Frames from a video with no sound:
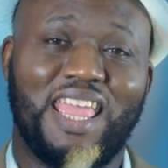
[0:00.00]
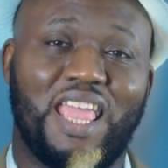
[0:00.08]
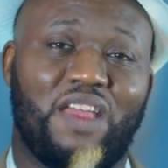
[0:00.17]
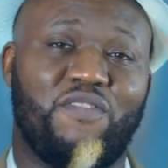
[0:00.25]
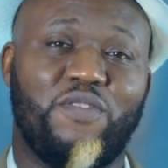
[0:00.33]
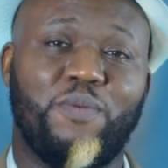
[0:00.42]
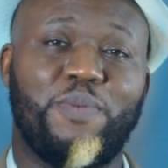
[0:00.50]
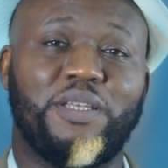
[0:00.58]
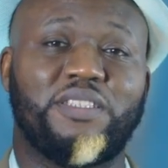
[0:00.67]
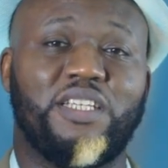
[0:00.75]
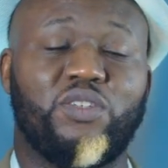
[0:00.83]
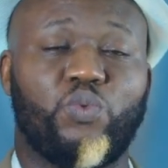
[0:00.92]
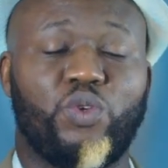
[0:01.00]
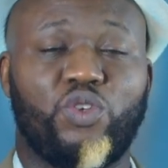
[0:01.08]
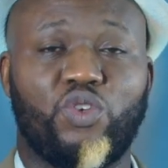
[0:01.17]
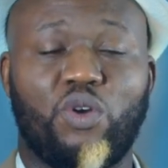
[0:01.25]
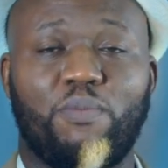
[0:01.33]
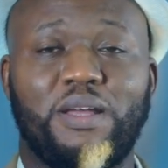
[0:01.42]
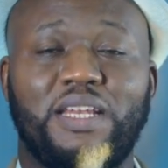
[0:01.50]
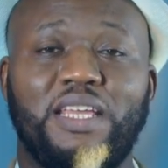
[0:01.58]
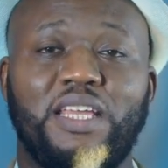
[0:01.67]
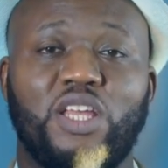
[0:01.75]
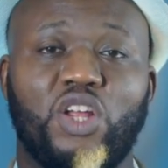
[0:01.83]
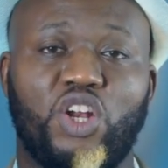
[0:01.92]
every business will
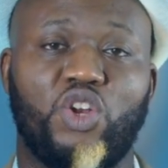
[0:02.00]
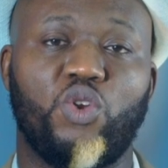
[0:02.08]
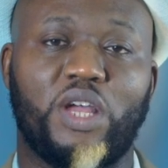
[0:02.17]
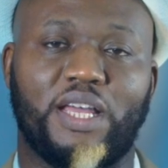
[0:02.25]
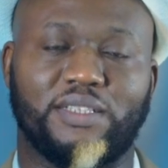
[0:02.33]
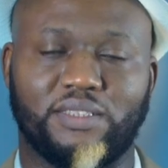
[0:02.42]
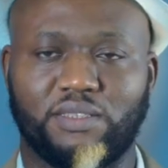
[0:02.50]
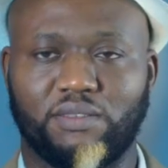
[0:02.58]
normally look at